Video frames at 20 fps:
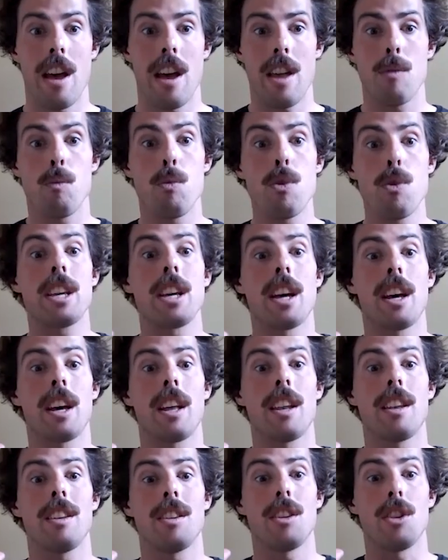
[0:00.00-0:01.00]
Then we
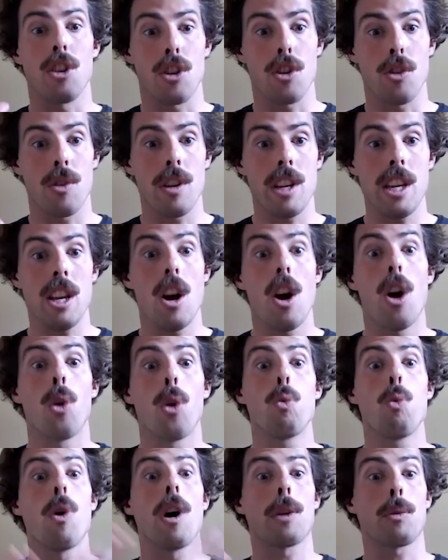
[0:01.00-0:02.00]
can agree
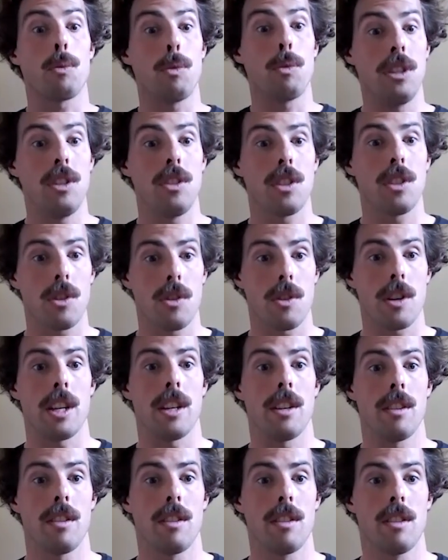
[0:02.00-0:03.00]
on what we
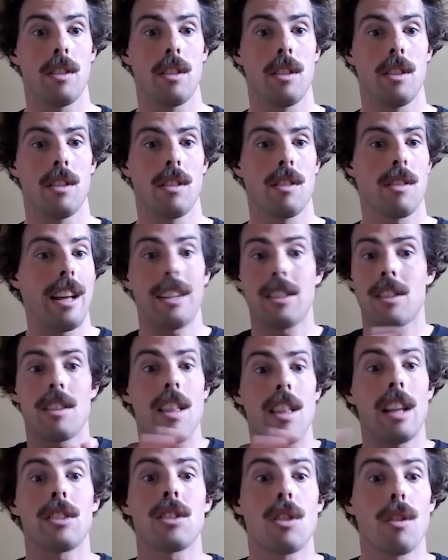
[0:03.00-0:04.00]
disagree. That's,
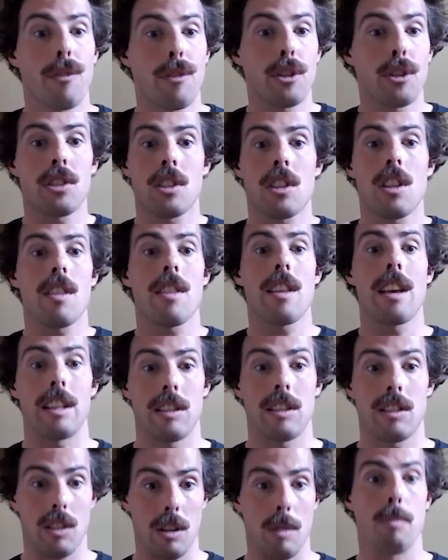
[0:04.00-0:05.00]
that's the first thing
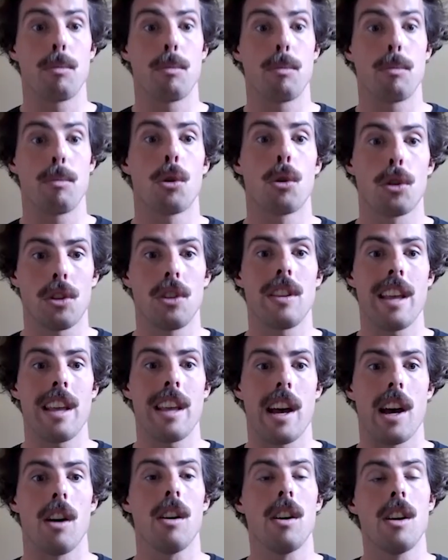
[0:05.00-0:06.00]
that's important
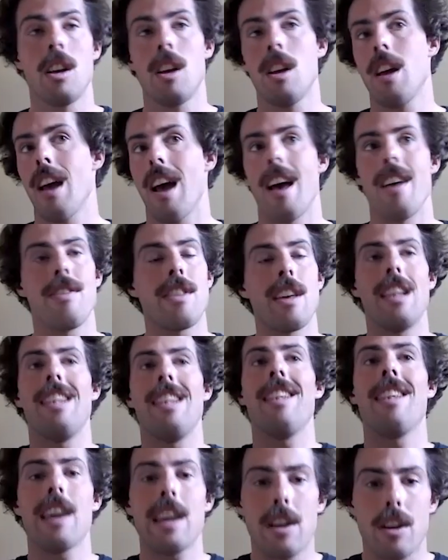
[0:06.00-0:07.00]
now. And
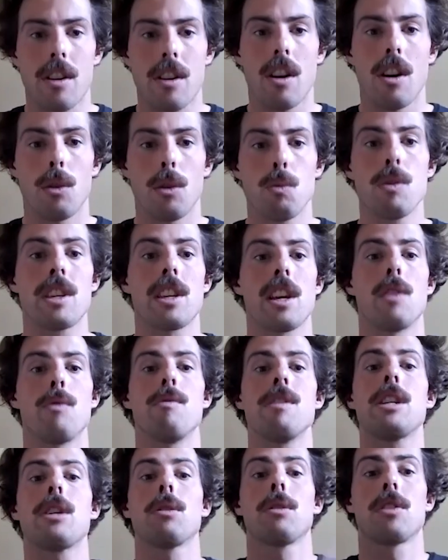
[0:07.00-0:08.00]
then later on, we
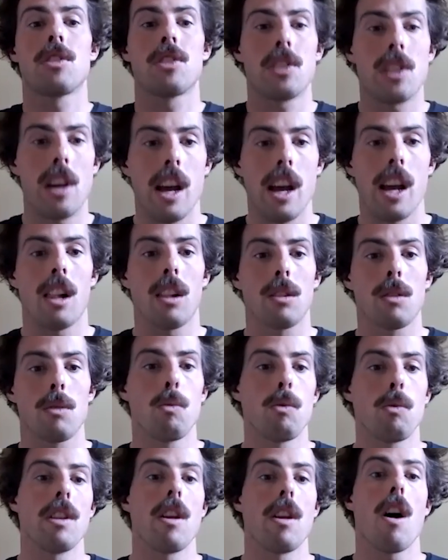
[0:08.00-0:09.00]
can
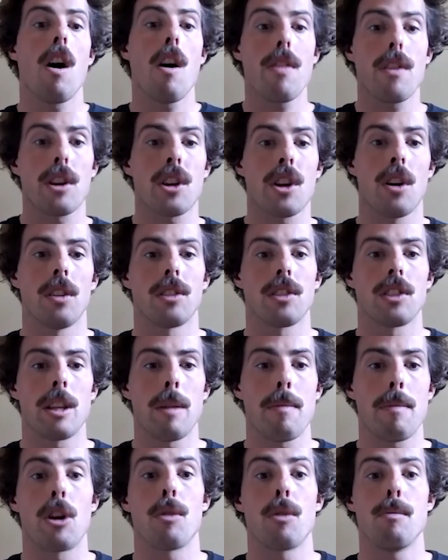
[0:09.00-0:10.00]
reconcile with other
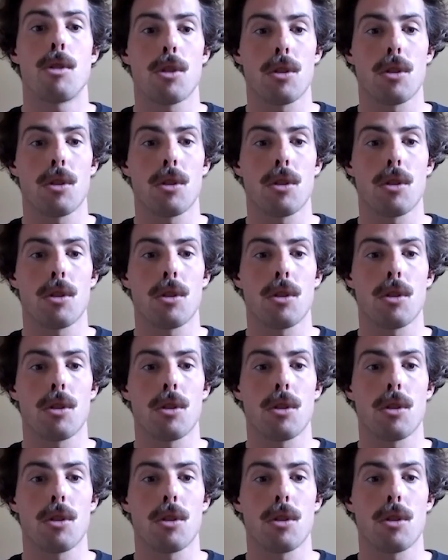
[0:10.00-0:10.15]
concepts that